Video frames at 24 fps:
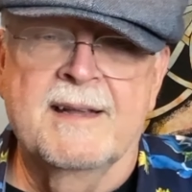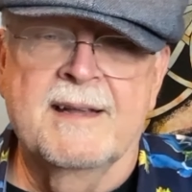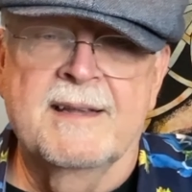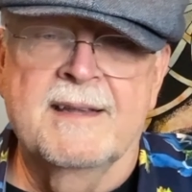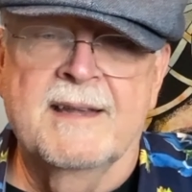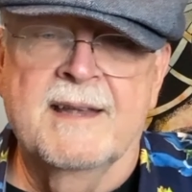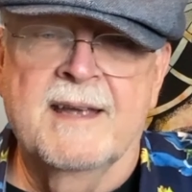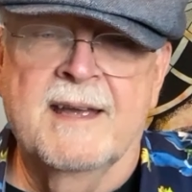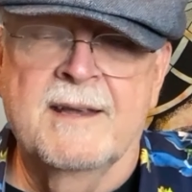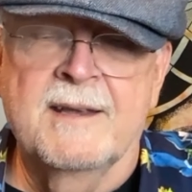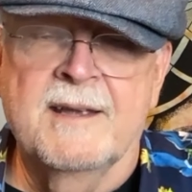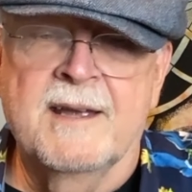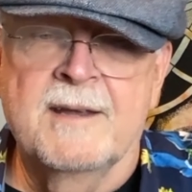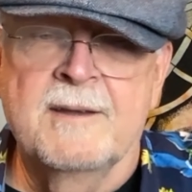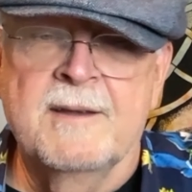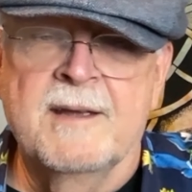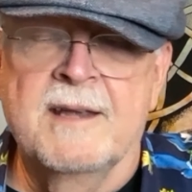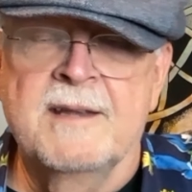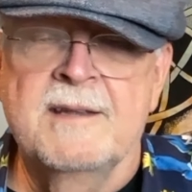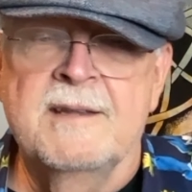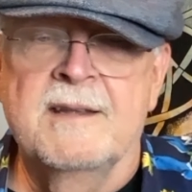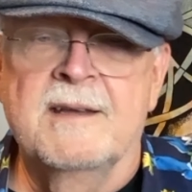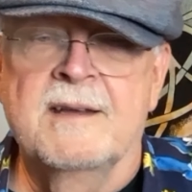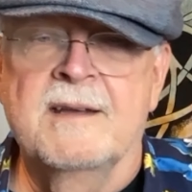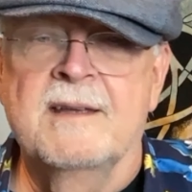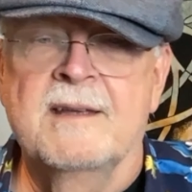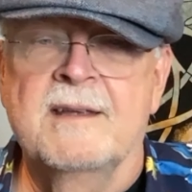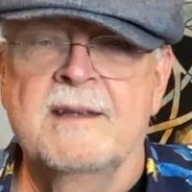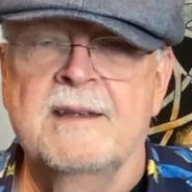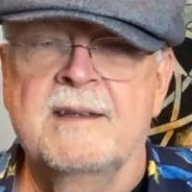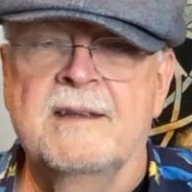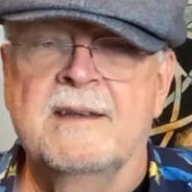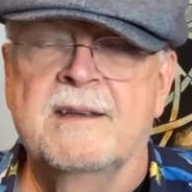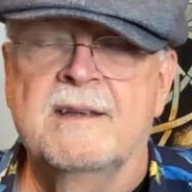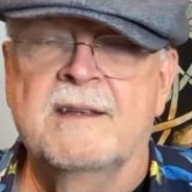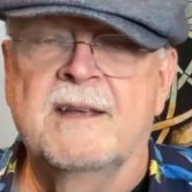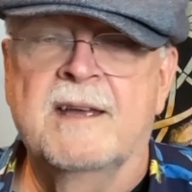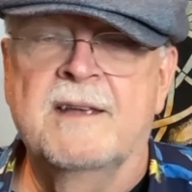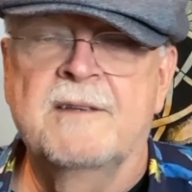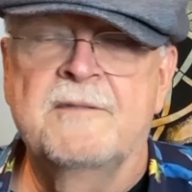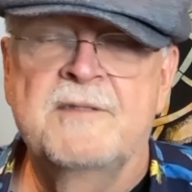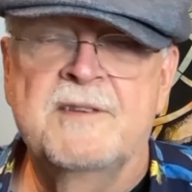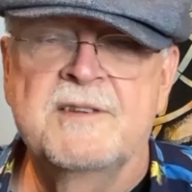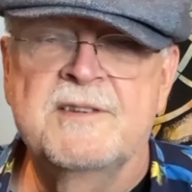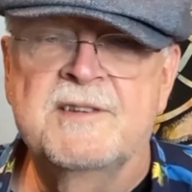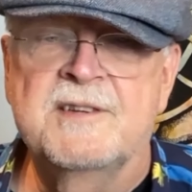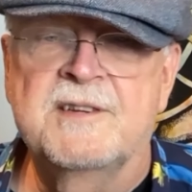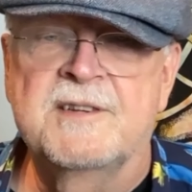I
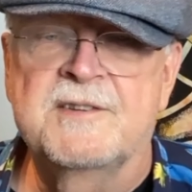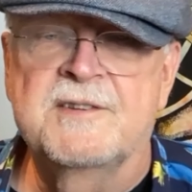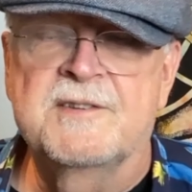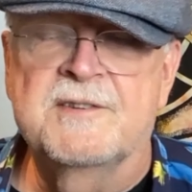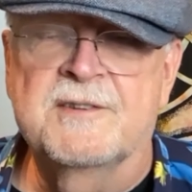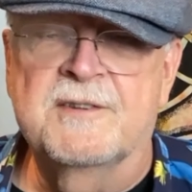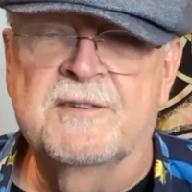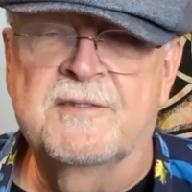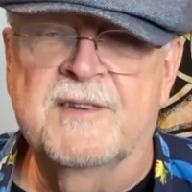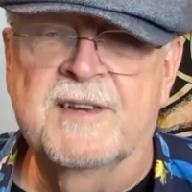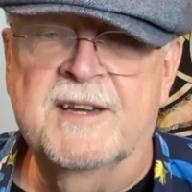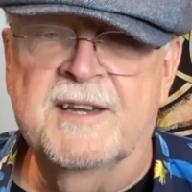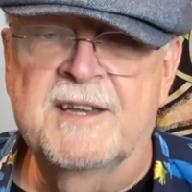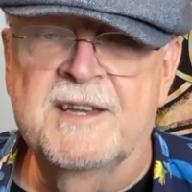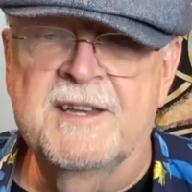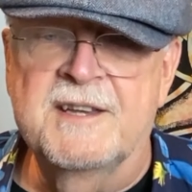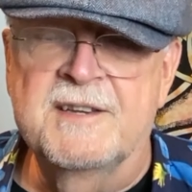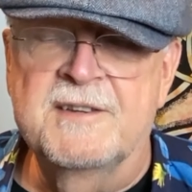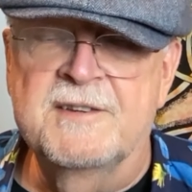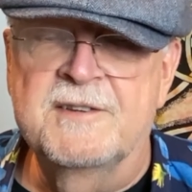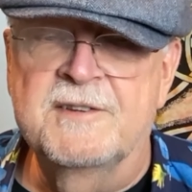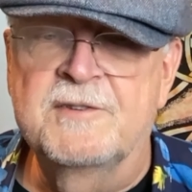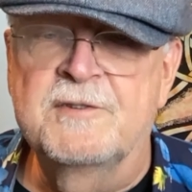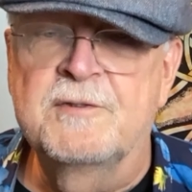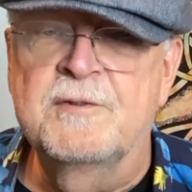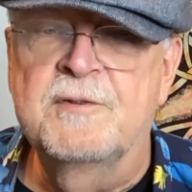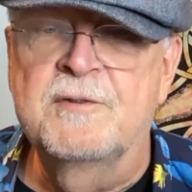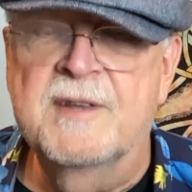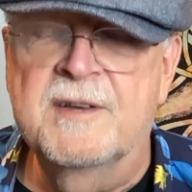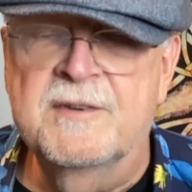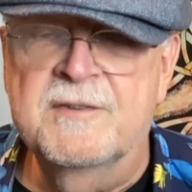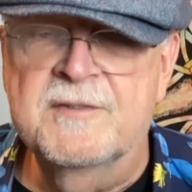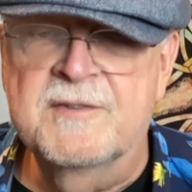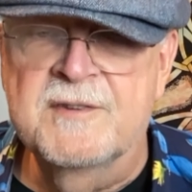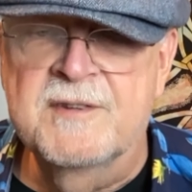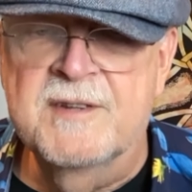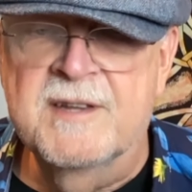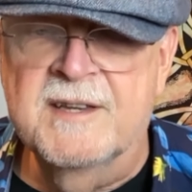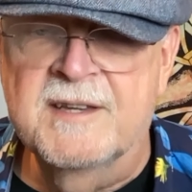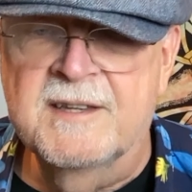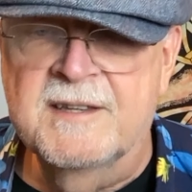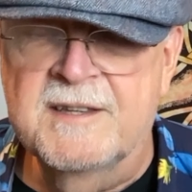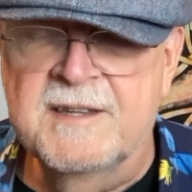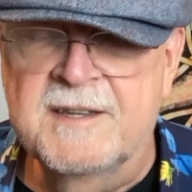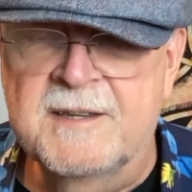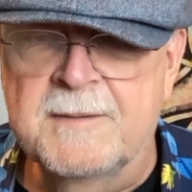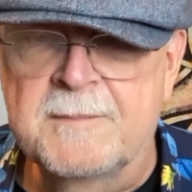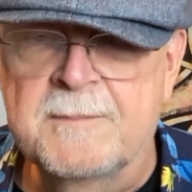visited Slovakia in
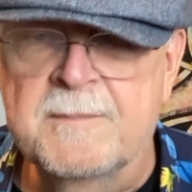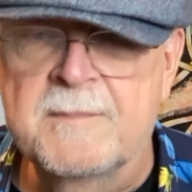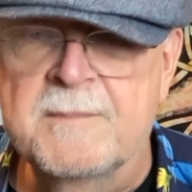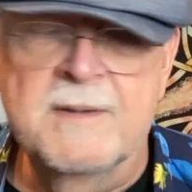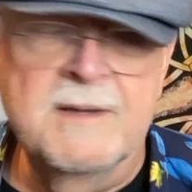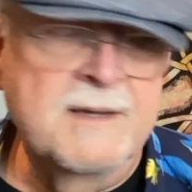2019.